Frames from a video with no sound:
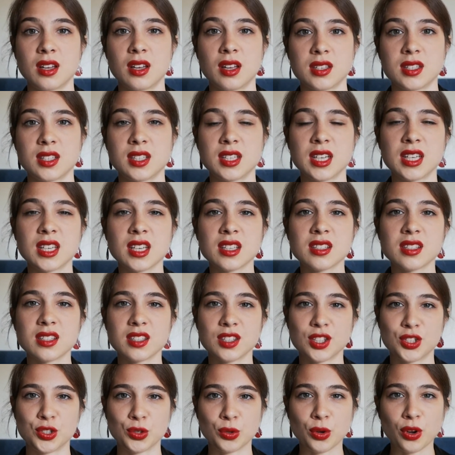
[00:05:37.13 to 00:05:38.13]
The need is
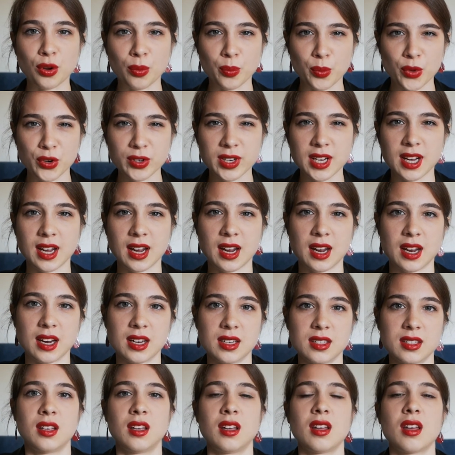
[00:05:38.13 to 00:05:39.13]
to
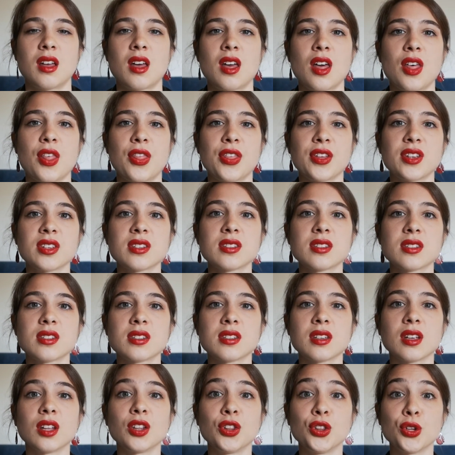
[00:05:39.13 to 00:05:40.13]
communicate
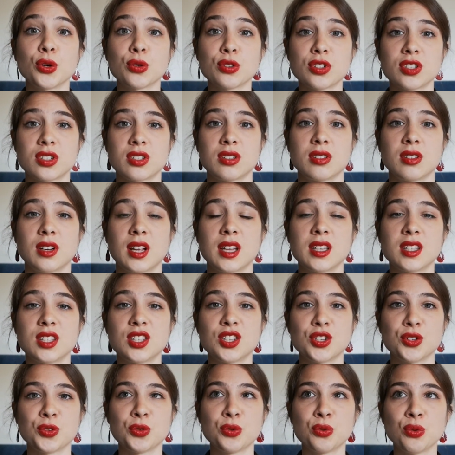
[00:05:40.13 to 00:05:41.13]
this notion and
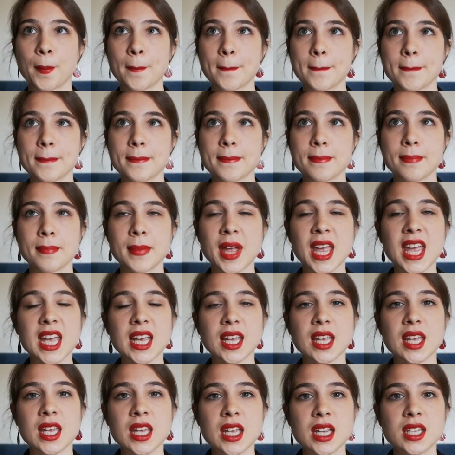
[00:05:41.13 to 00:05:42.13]
to make
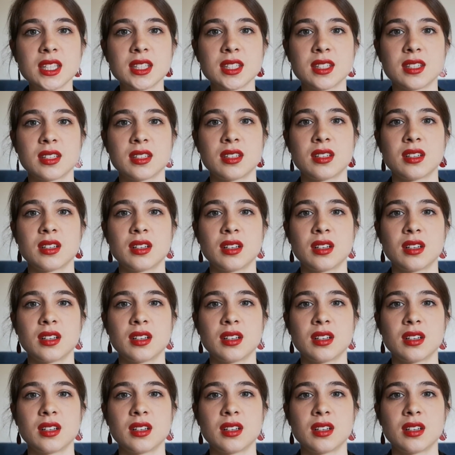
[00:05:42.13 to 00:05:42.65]
it